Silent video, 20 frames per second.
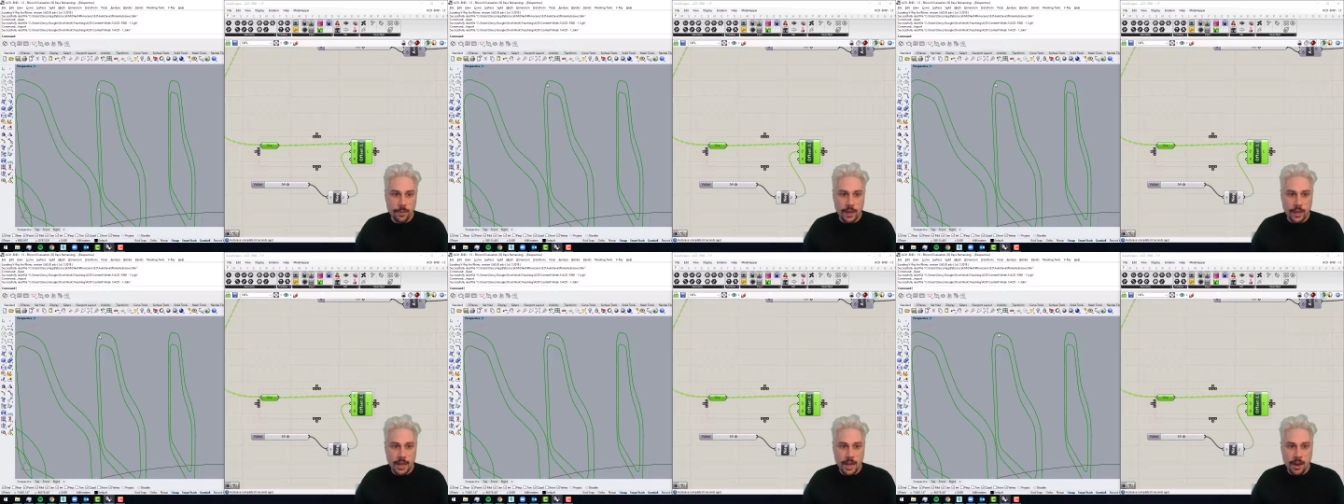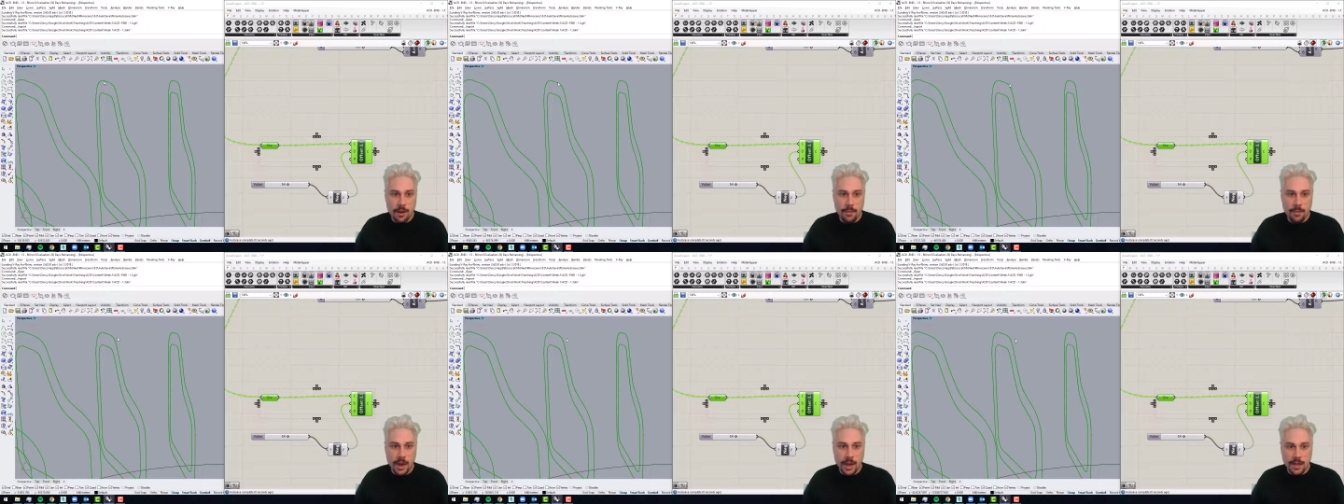We
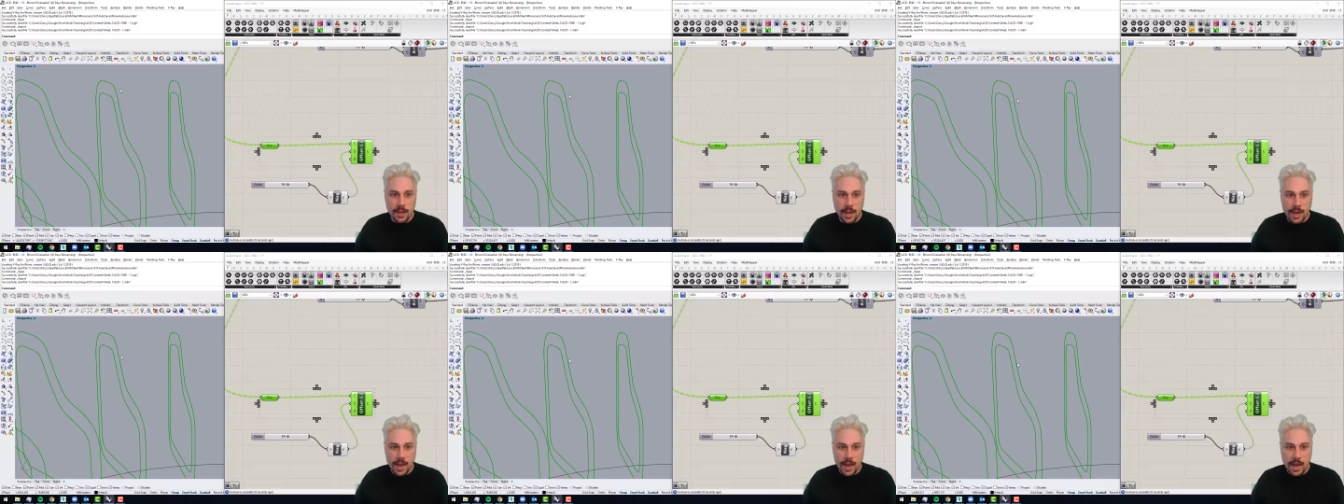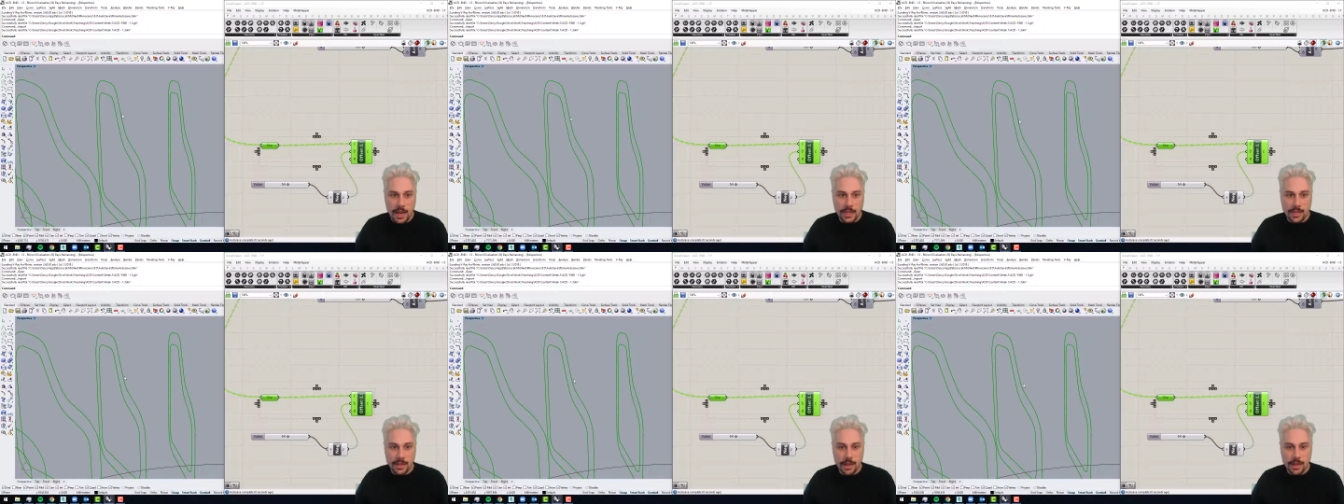care about that
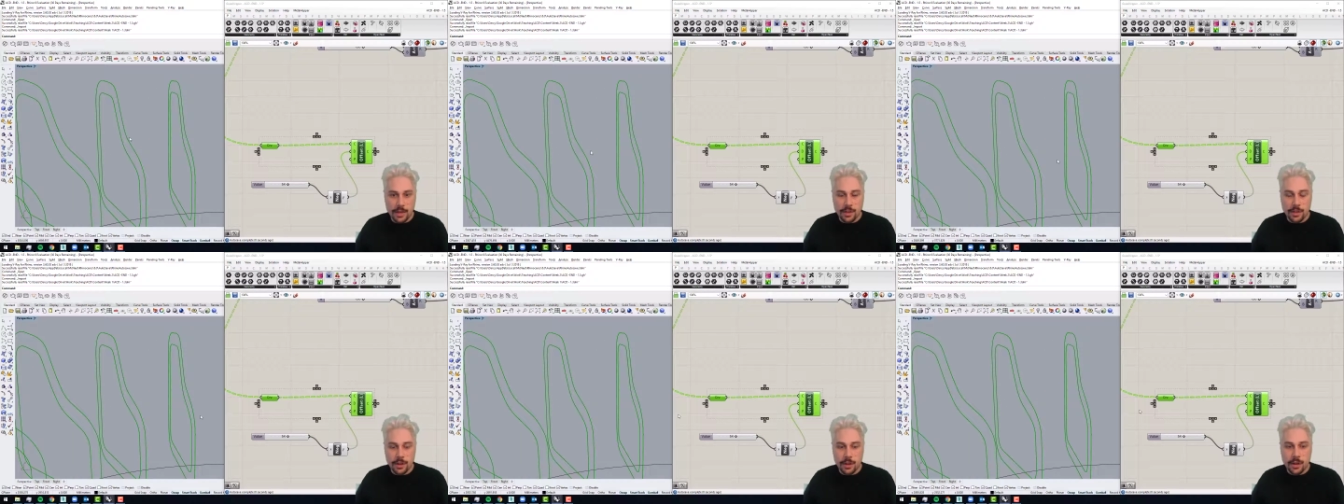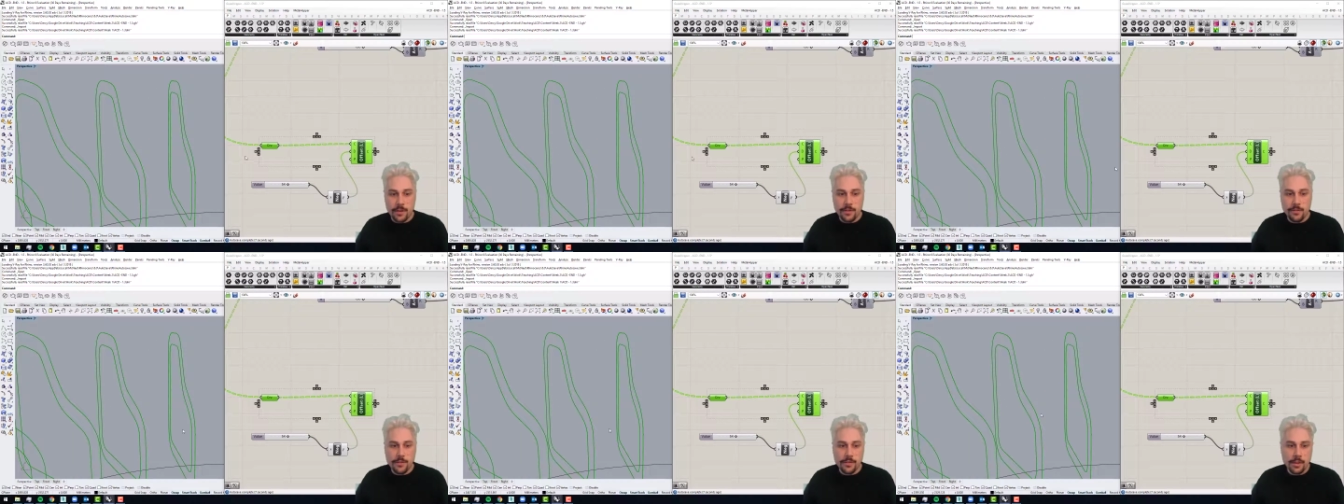outside
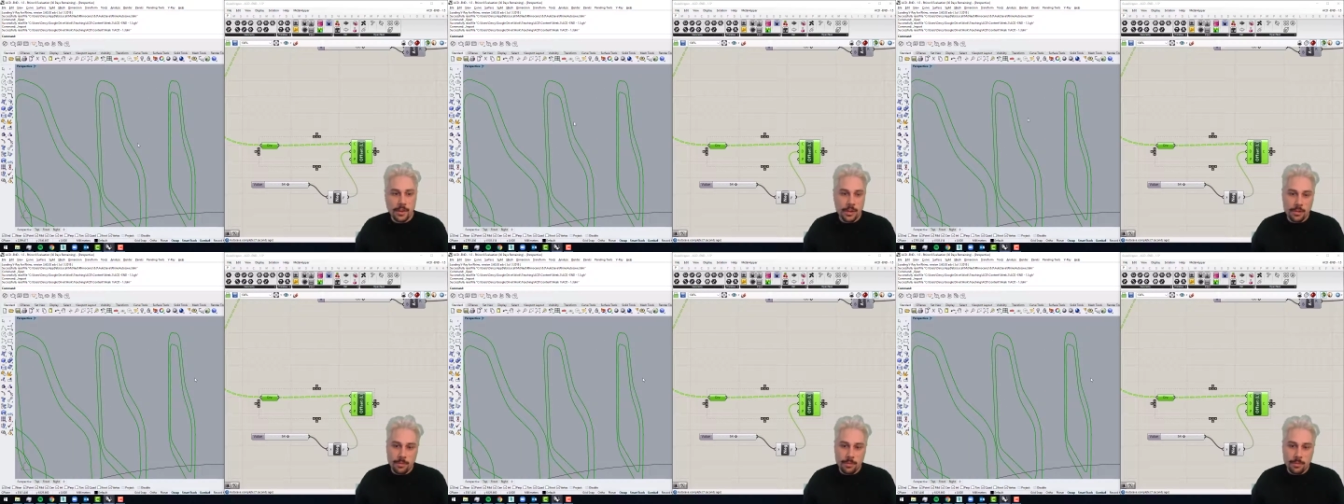curve,